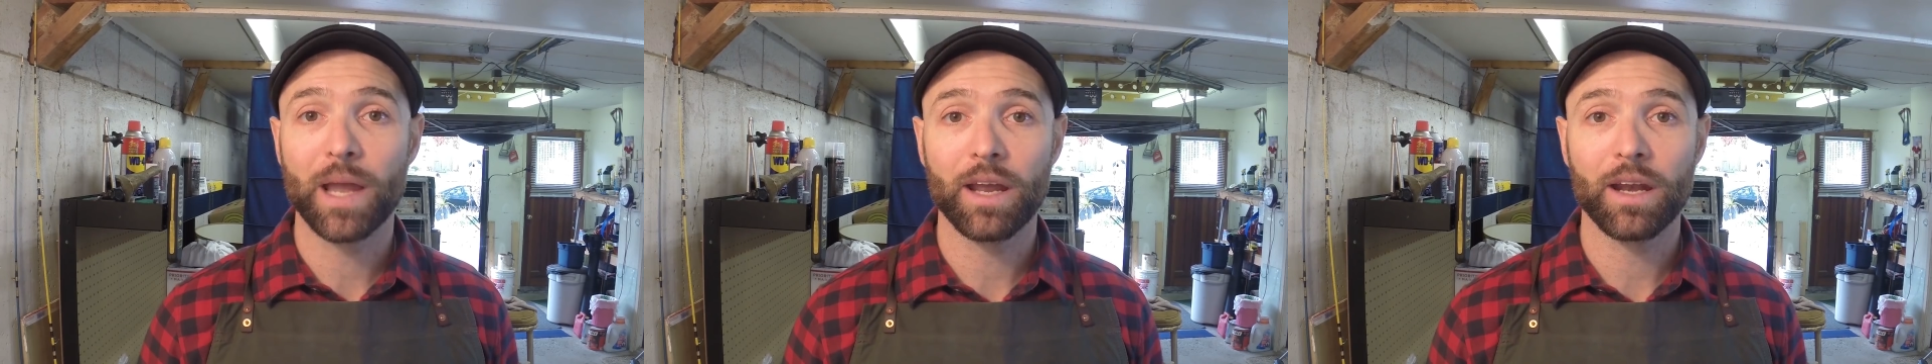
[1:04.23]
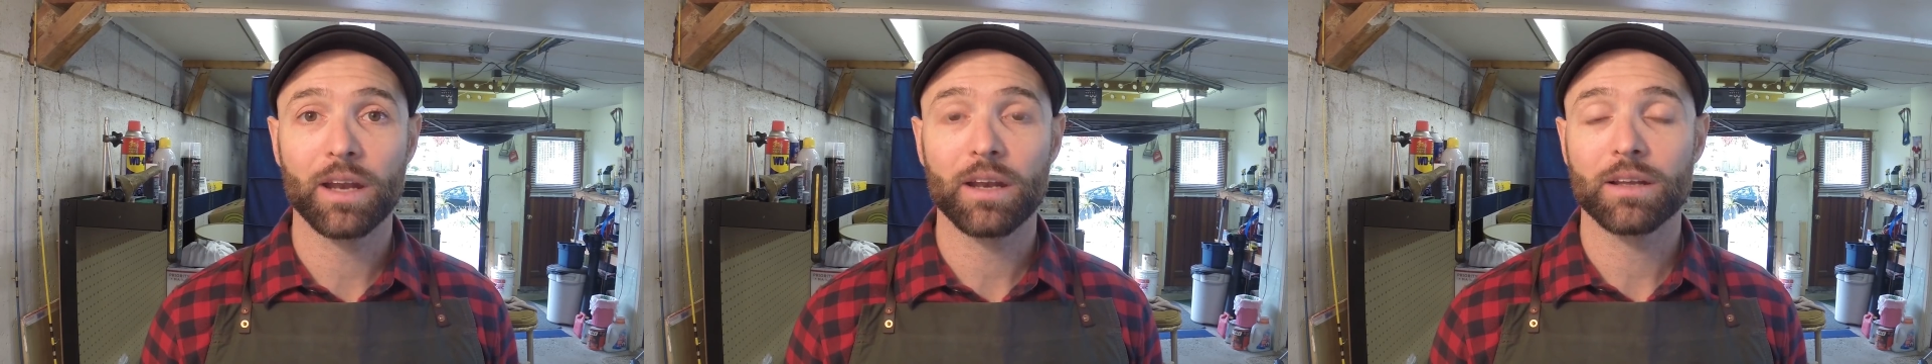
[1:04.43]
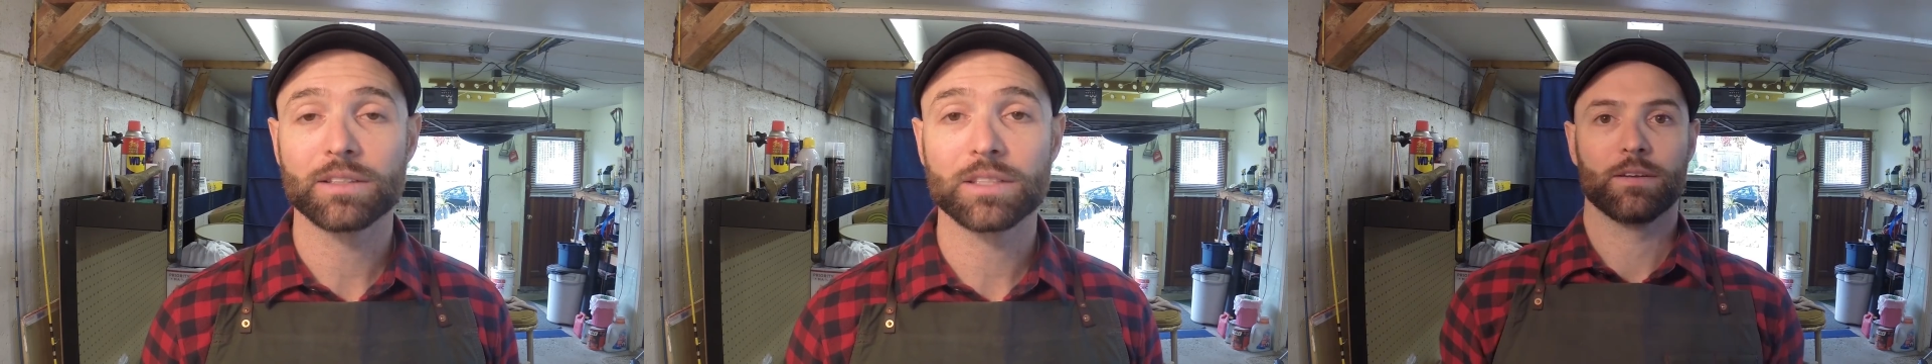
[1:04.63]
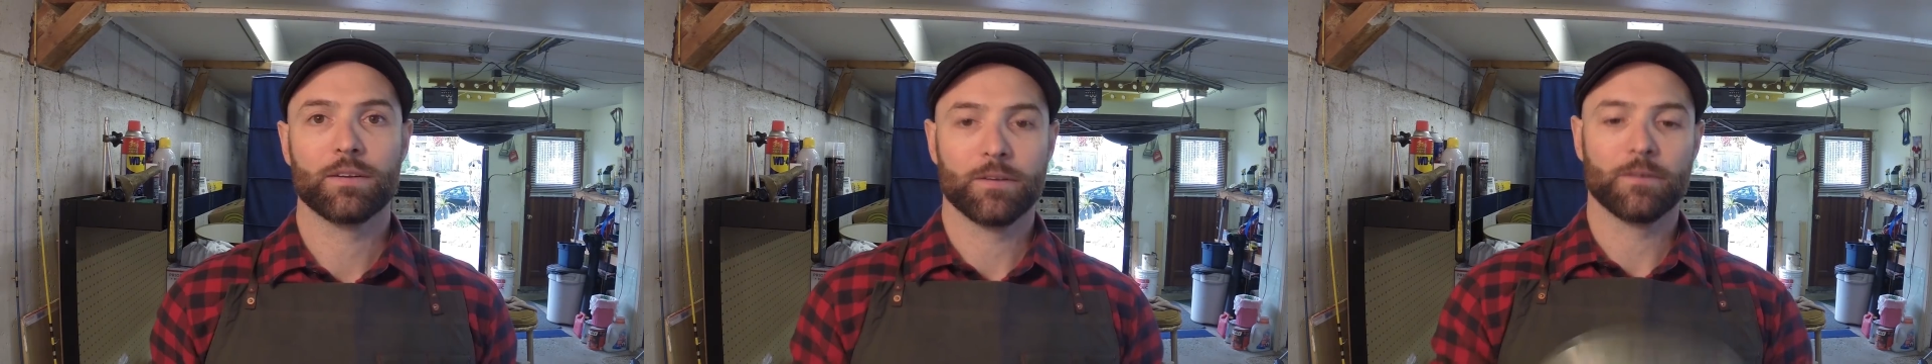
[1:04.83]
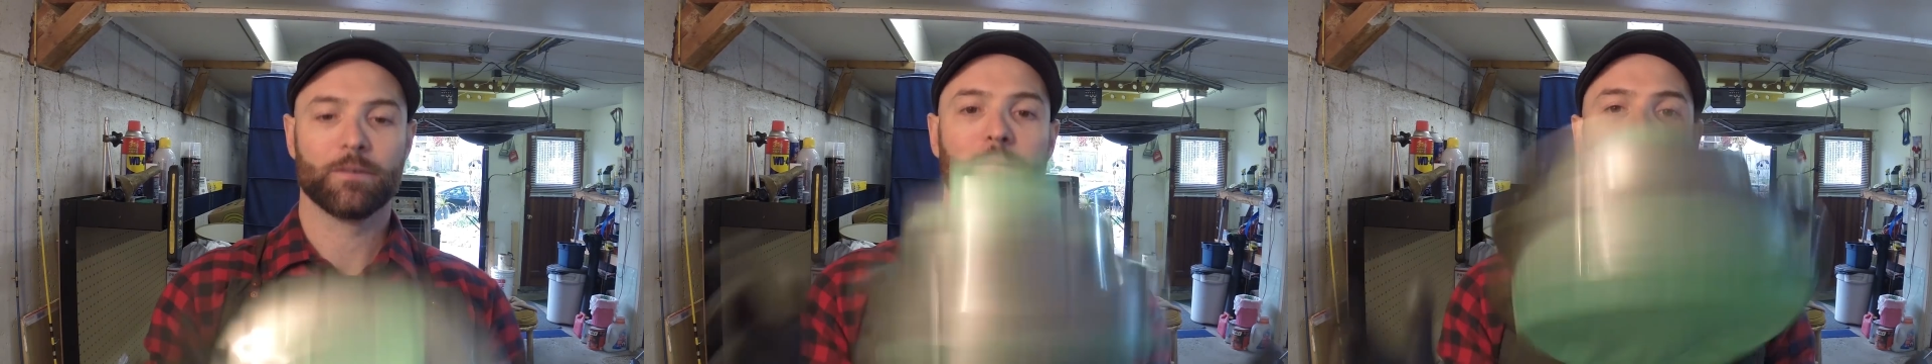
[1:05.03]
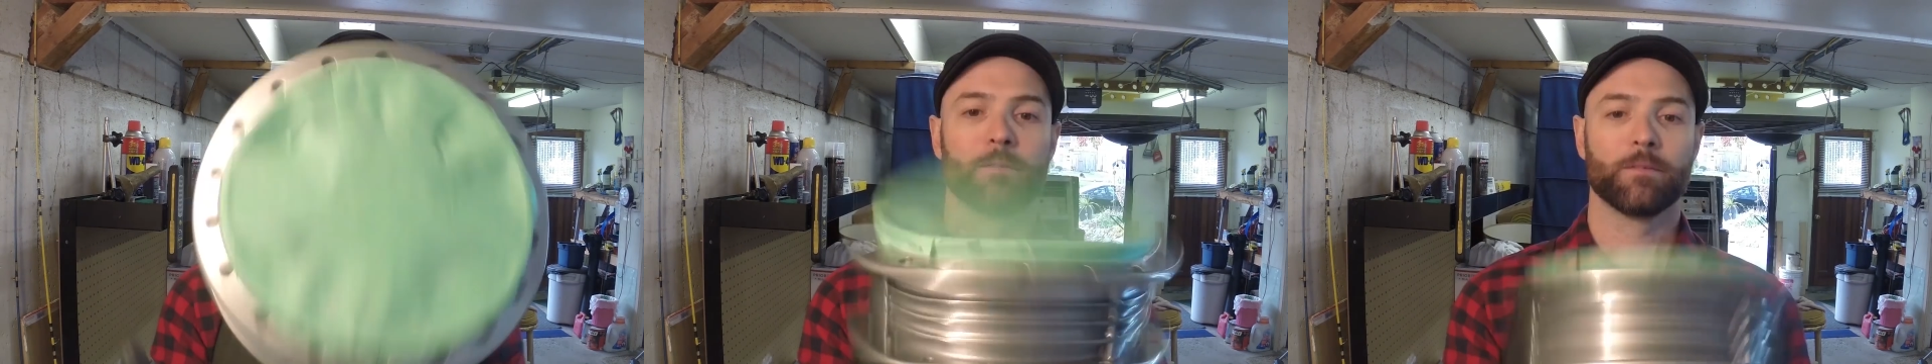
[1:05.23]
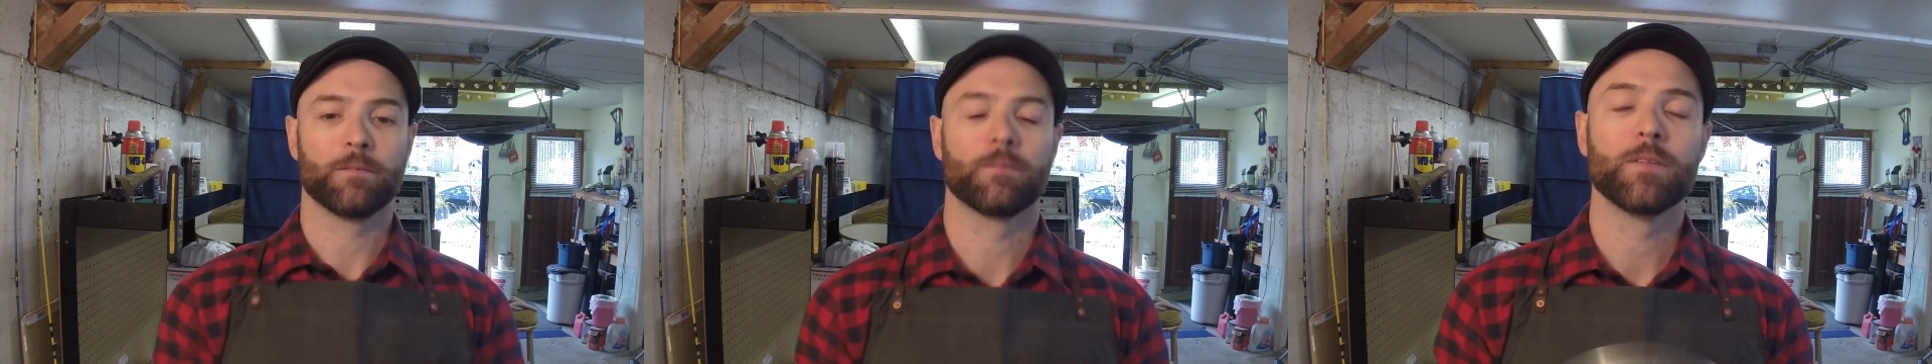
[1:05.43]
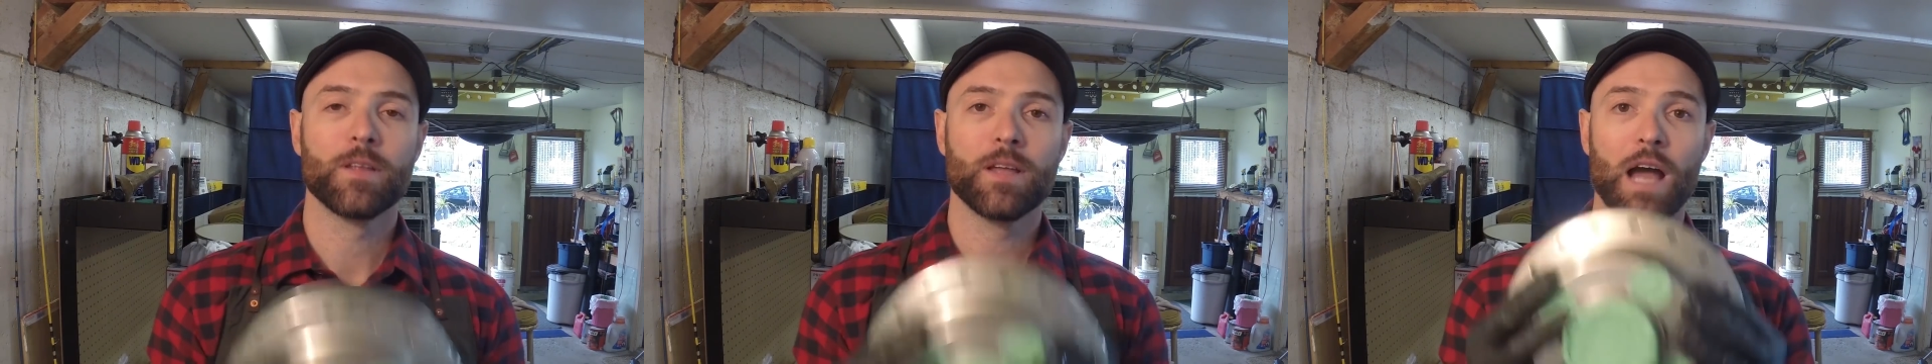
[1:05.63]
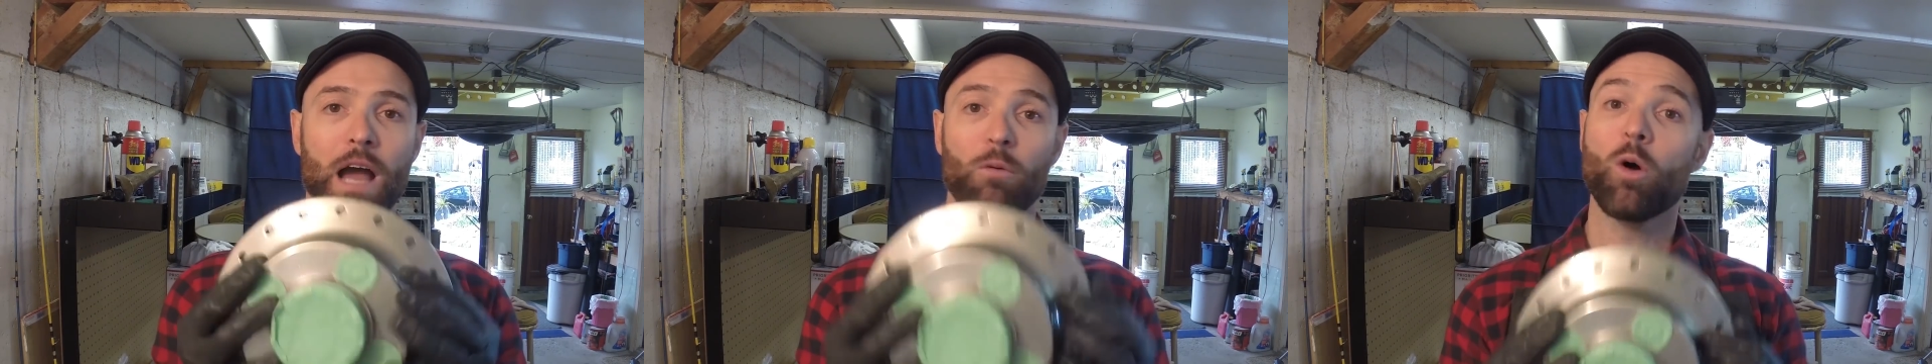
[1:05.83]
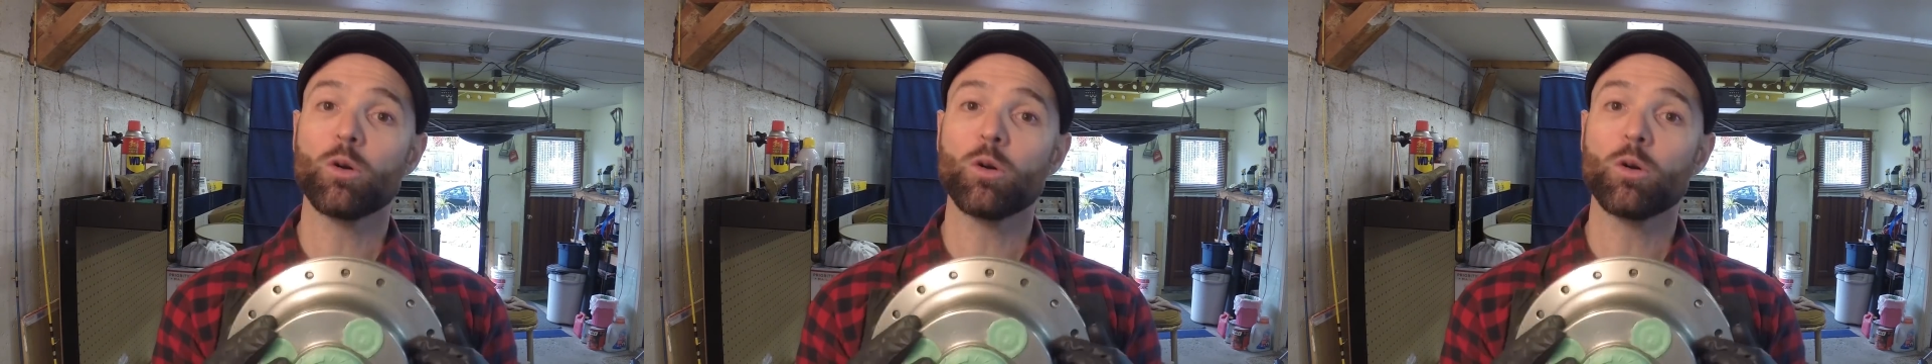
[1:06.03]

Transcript: painted. I